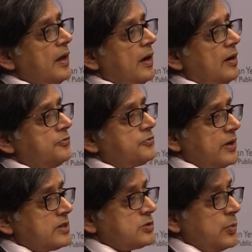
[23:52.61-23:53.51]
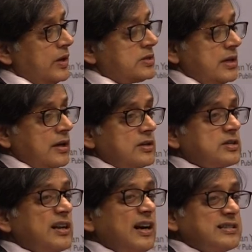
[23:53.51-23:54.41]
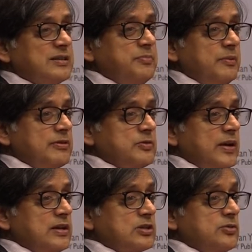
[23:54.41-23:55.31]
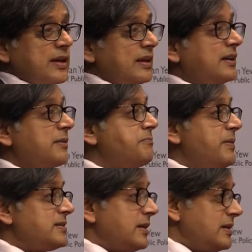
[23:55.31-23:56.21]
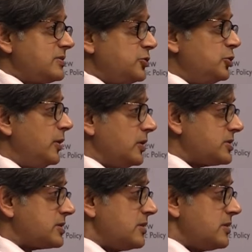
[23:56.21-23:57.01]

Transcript: of threats to wage standards, cutting people's wages so they can compete against the robots,